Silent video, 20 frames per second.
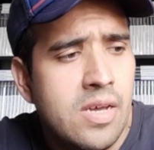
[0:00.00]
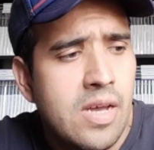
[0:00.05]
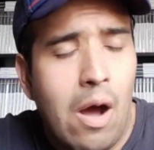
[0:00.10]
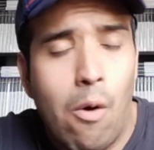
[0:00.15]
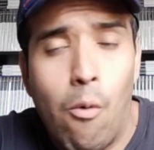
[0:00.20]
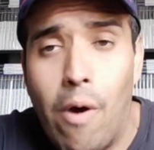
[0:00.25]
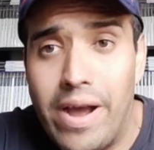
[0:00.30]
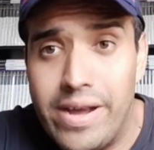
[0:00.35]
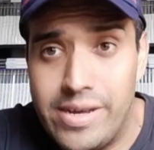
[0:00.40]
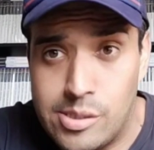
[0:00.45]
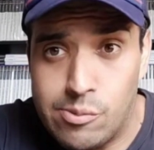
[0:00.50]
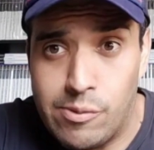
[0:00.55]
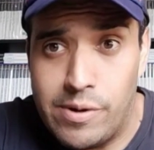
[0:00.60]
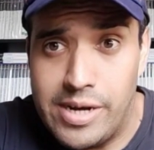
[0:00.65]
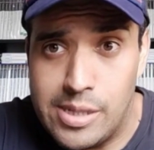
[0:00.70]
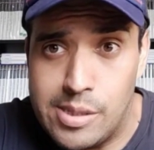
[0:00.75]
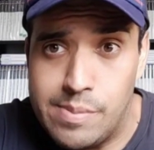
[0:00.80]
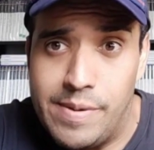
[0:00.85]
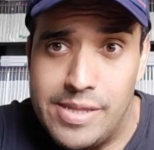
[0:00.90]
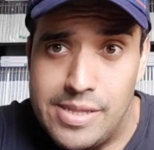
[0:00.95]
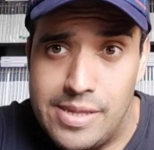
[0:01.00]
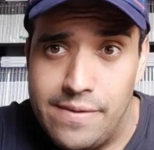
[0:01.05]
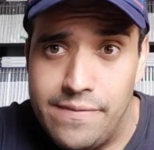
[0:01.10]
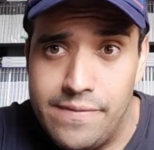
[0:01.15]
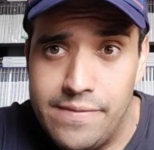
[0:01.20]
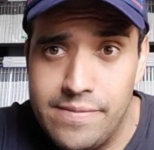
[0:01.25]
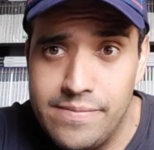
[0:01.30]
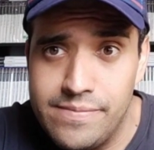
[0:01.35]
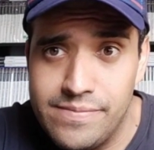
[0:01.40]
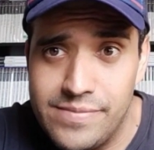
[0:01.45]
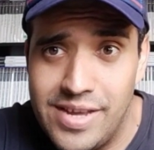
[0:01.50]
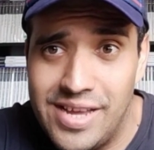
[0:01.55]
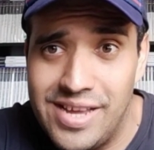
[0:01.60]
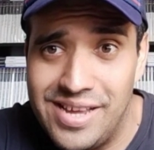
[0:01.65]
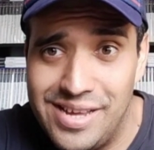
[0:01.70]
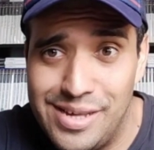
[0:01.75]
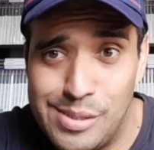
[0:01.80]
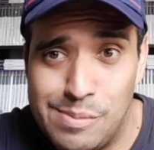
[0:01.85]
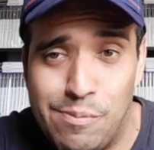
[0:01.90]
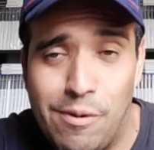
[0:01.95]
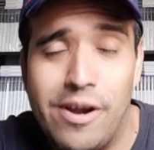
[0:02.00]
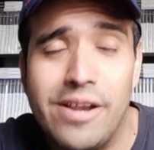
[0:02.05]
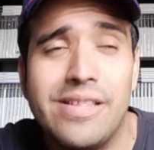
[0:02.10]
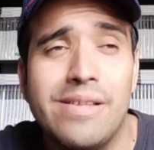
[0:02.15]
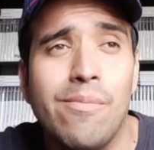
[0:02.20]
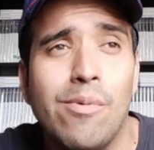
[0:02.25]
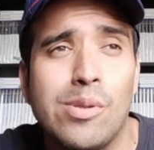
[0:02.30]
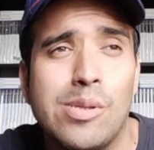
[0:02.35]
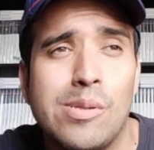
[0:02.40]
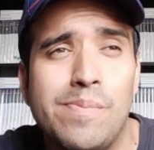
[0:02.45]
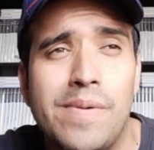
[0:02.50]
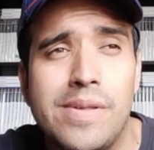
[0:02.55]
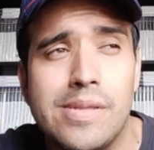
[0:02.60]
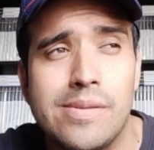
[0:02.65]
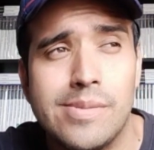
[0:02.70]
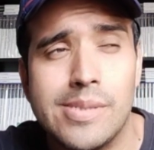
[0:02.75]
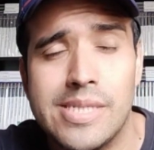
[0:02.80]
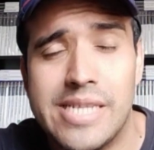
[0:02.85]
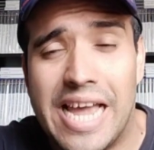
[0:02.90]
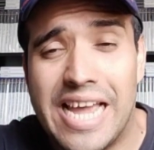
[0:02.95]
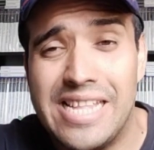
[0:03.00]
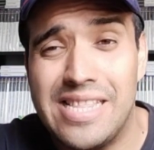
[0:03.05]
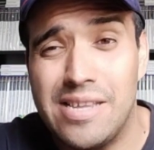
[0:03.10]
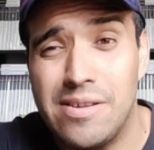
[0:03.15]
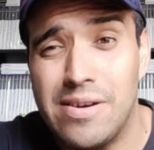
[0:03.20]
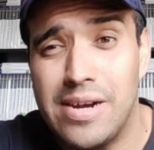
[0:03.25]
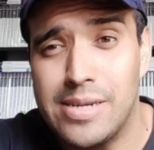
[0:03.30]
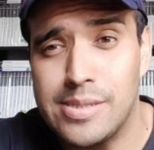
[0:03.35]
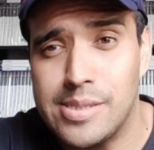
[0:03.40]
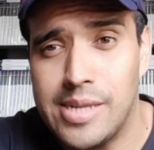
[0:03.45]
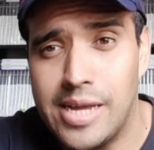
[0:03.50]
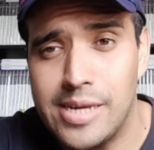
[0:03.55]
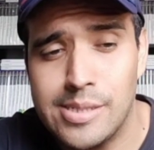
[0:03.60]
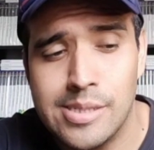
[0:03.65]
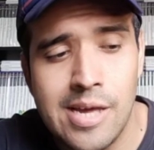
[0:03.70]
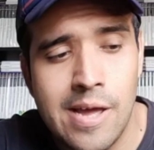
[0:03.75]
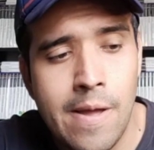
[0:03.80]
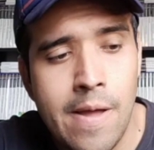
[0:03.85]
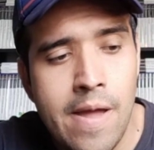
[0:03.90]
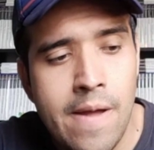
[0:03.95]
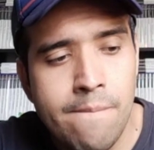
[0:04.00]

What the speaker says: Hawaii is really expensive. It's probably the most expensive state in the United States.